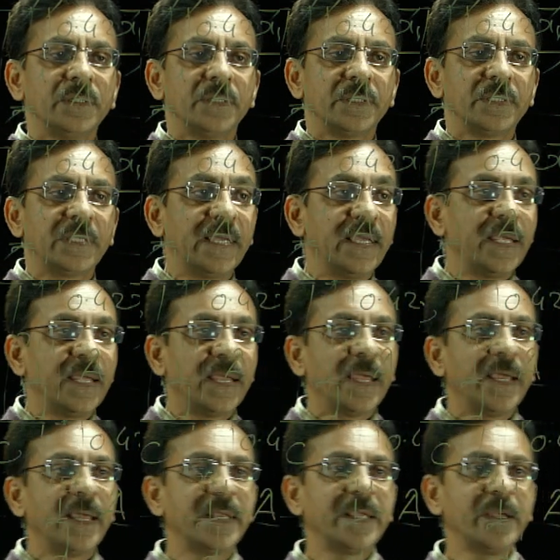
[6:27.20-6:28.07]
the
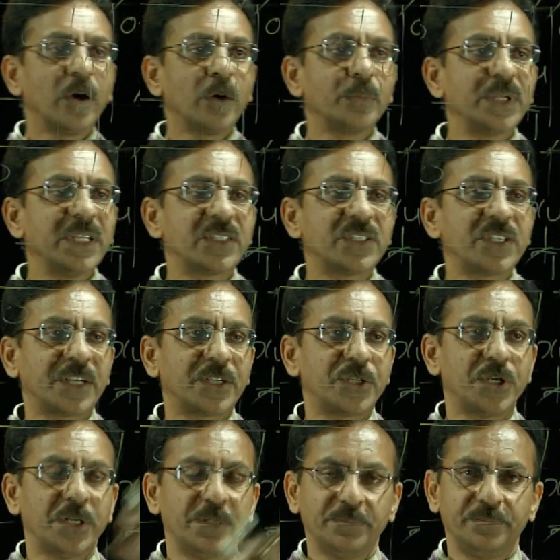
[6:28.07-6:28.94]
area of this
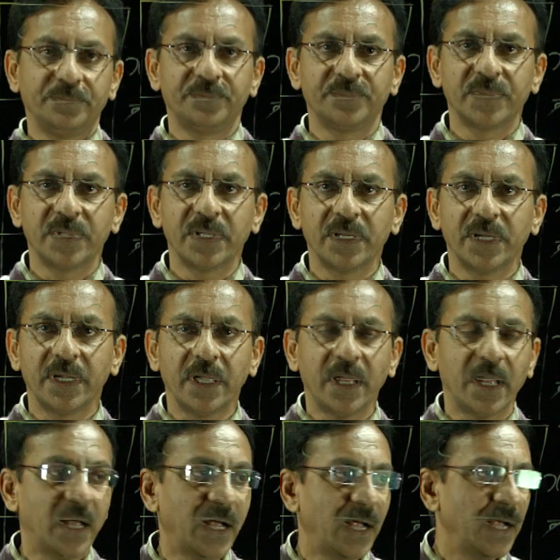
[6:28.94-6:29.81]
section
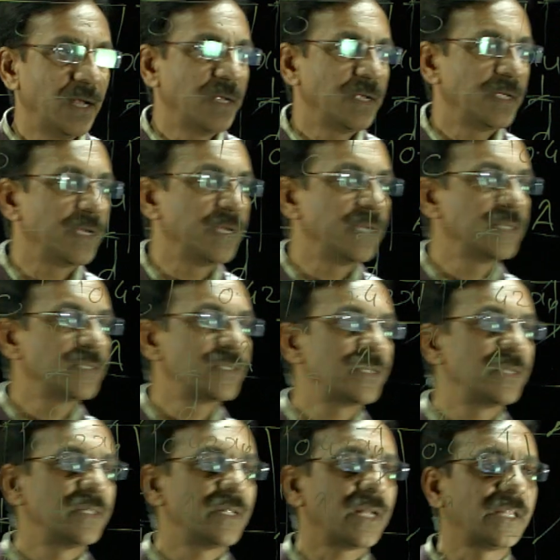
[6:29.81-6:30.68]
is
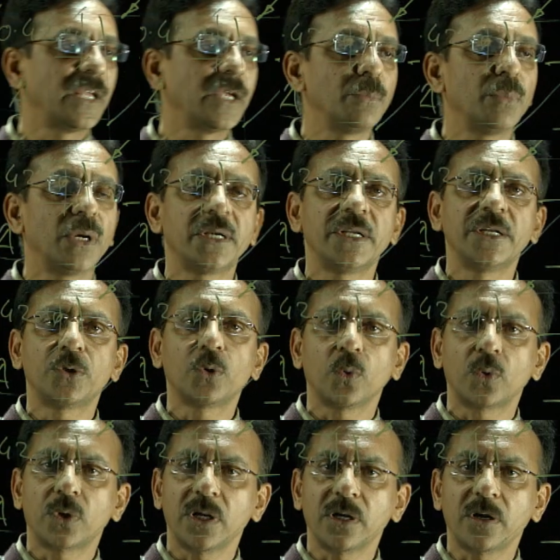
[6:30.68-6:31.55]
nothing but the
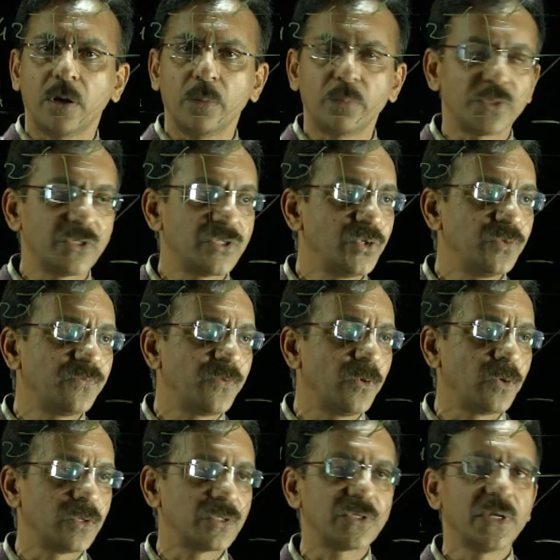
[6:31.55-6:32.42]
total compressive
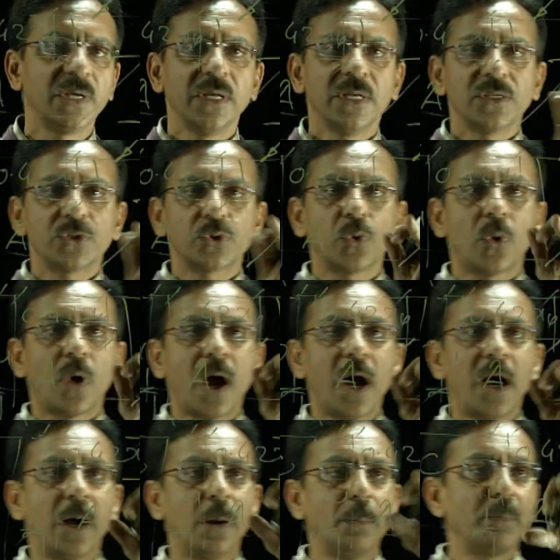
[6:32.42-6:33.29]
force. So,
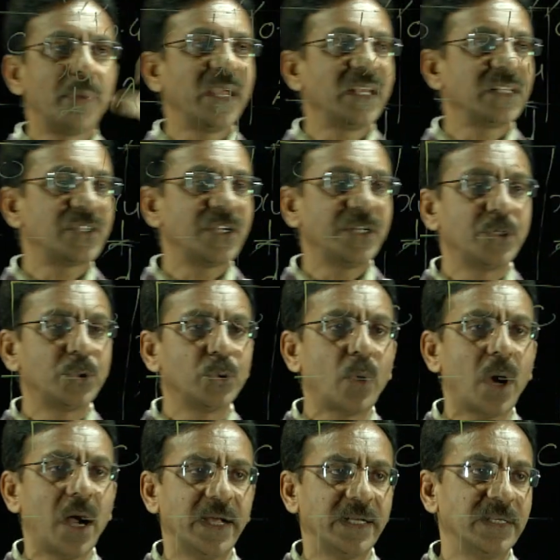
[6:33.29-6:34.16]
half base into
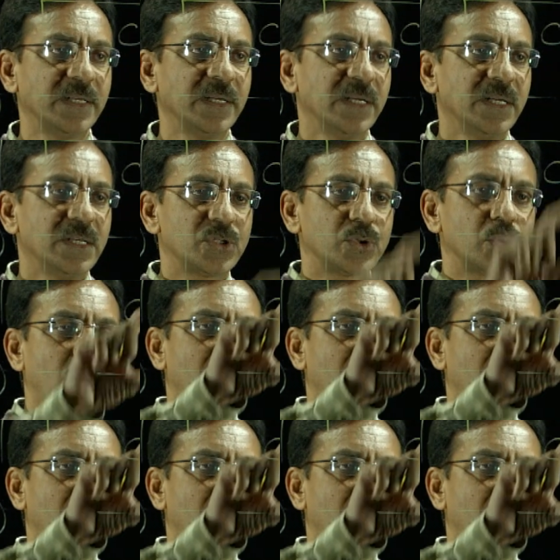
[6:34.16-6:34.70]
height. So,